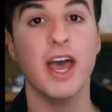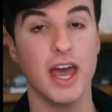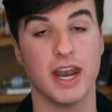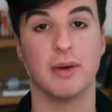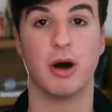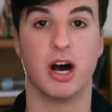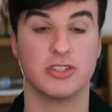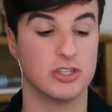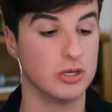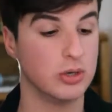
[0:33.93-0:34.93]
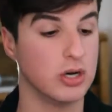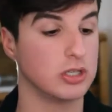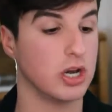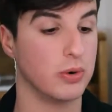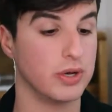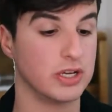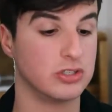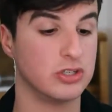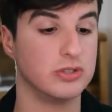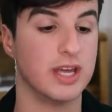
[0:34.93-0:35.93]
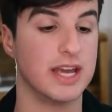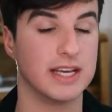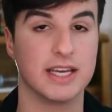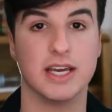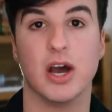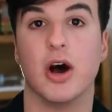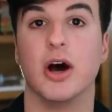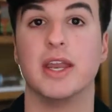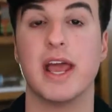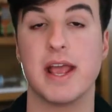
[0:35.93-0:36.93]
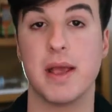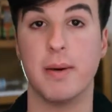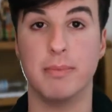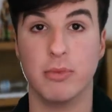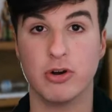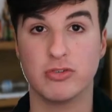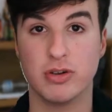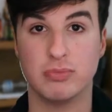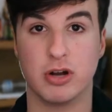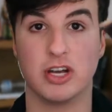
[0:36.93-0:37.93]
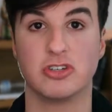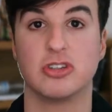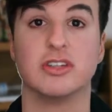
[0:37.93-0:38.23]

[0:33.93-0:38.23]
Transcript: And I'm also going to take it on a Morphe brush.